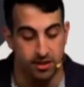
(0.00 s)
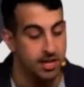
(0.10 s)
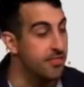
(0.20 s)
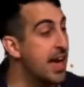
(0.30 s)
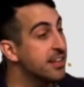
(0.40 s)

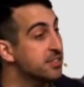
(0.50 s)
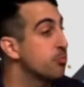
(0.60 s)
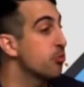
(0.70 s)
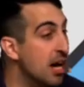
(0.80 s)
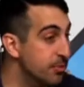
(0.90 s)
That is a
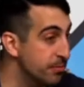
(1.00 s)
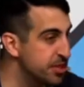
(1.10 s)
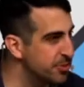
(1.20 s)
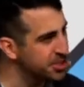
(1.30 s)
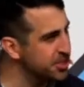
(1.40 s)
problem,
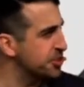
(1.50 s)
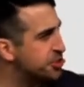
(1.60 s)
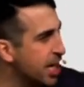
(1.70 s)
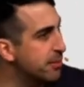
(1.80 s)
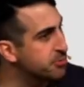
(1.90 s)
especially since
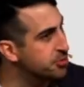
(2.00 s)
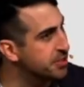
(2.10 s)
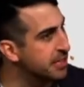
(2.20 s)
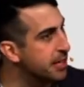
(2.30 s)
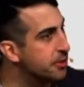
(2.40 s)
James will say
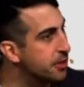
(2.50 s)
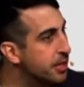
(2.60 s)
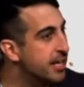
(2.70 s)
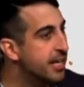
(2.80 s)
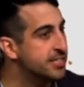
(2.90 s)
later
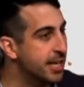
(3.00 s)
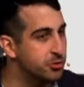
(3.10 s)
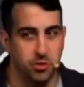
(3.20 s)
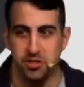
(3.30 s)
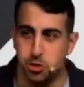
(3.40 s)
in James
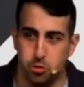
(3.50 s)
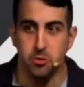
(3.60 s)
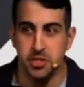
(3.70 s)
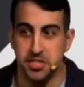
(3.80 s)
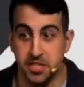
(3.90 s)
1 true
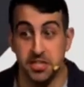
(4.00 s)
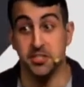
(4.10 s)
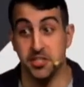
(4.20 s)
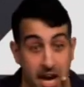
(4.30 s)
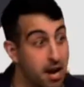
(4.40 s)
religion is to
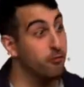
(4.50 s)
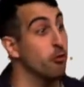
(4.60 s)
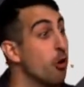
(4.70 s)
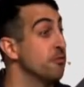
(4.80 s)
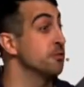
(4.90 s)
care for
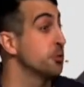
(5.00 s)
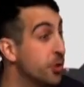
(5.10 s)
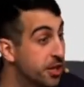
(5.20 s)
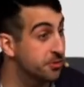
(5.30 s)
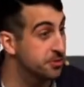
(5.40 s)
orphans and
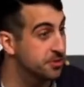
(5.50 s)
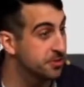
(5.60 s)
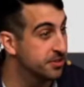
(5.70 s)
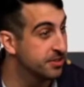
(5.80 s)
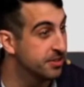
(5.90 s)
widows.
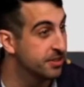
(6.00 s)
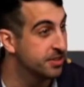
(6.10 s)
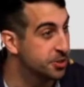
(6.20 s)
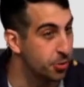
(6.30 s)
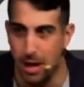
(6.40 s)

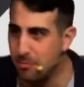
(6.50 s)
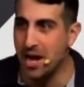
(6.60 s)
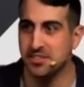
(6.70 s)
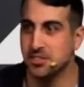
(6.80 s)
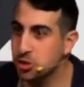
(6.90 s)
So we're not
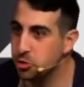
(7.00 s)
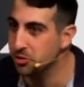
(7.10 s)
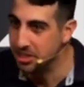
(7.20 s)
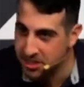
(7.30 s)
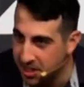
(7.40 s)
practicing true
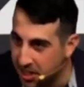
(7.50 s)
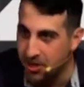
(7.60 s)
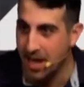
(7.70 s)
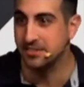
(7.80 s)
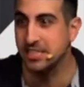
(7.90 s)
religion here in
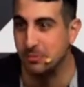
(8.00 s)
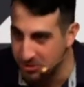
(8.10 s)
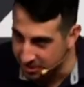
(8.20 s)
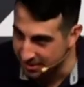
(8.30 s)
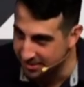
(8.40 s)
Acts chapter
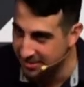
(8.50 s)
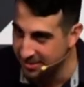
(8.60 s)
6.